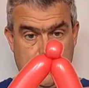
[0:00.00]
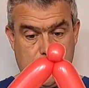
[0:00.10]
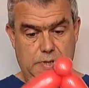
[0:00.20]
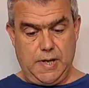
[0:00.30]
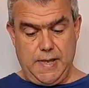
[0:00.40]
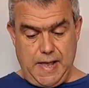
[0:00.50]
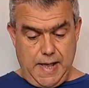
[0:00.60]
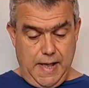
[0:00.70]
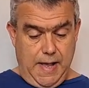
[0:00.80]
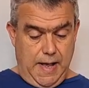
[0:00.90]
just like
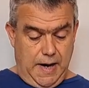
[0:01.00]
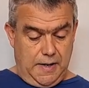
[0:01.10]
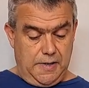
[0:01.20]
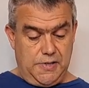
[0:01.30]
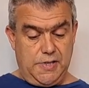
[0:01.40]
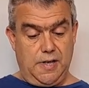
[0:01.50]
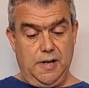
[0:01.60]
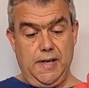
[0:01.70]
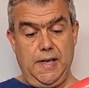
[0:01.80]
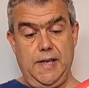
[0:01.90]
that. And I'm going to
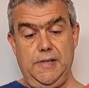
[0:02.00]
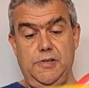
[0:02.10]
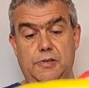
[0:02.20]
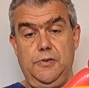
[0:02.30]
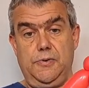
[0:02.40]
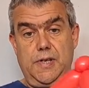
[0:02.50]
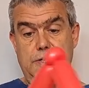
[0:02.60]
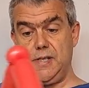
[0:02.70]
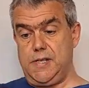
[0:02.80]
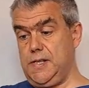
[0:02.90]
tie into
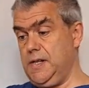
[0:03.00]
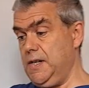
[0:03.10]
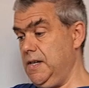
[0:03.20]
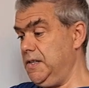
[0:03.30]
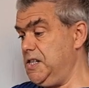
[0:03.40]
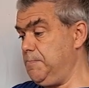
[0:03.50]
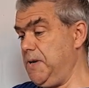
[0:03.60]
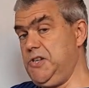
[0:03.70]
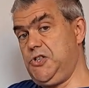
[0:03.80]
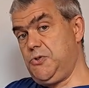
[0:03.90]
this, this
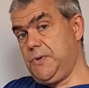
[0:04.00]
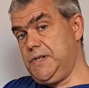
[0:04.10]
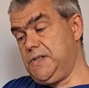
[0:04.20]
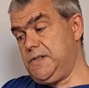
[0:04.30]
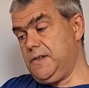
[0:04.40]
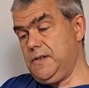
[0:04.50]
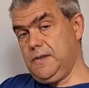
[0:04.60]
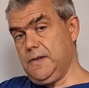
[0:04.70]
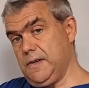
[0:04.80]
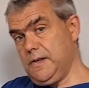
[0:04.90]
pinch twist
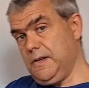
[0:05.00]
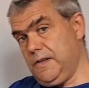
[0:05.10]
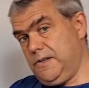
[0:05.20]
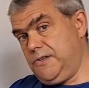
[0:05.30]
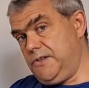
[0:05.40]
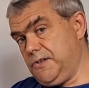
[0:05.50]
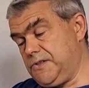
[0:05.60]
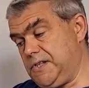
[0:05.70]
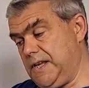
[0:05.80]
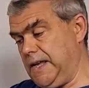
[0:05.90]

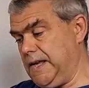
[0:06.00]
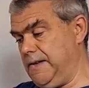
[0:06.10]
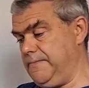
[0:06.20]
just here.